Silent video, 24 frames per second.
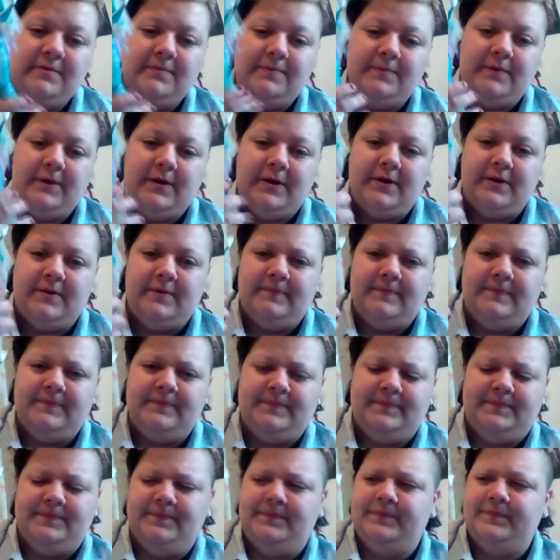but
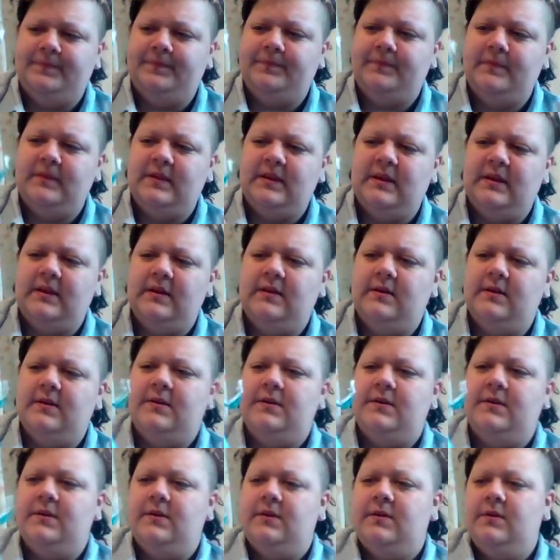um
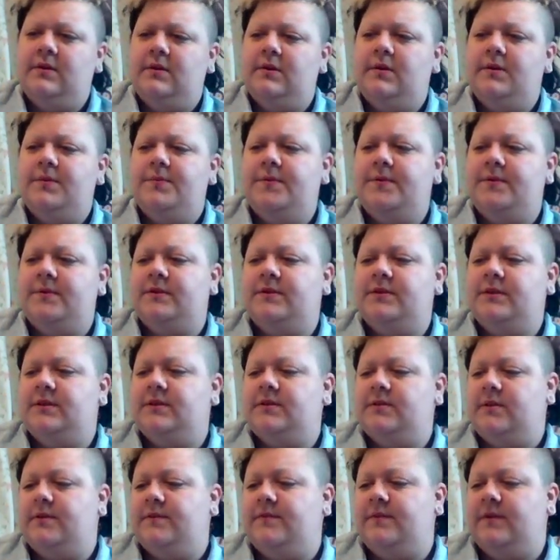but
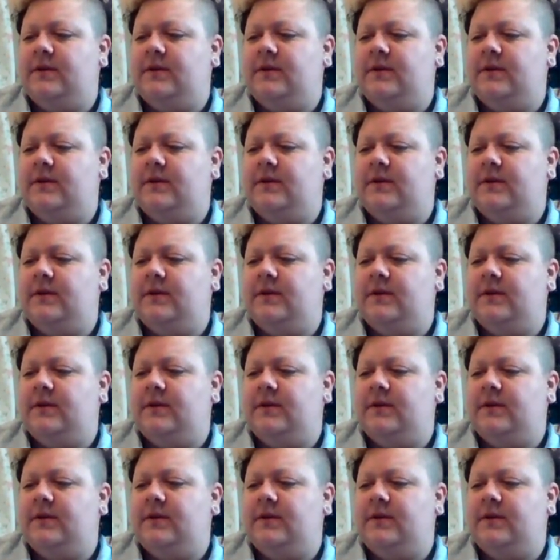just um,